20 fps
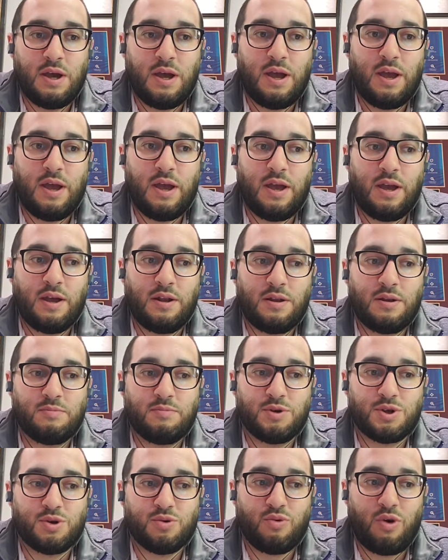And
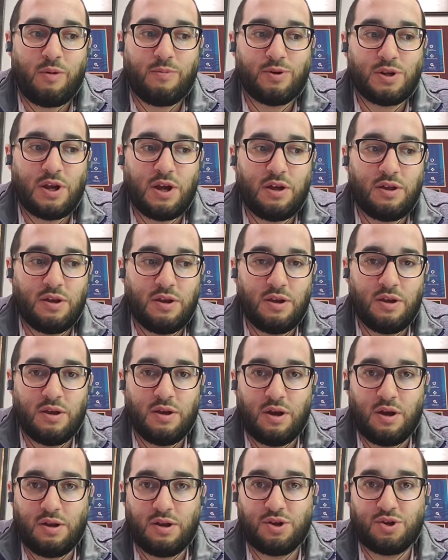Mr. Robertelli
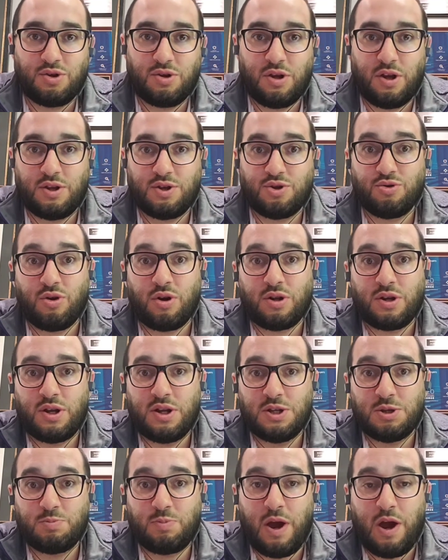initially instructed
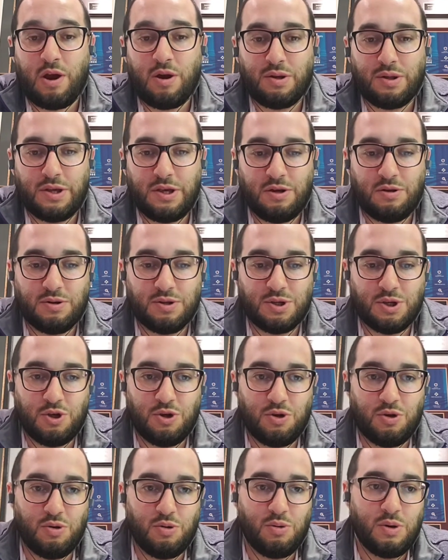his paralegal
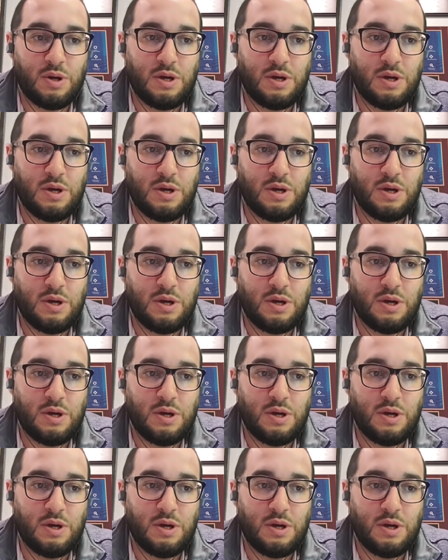to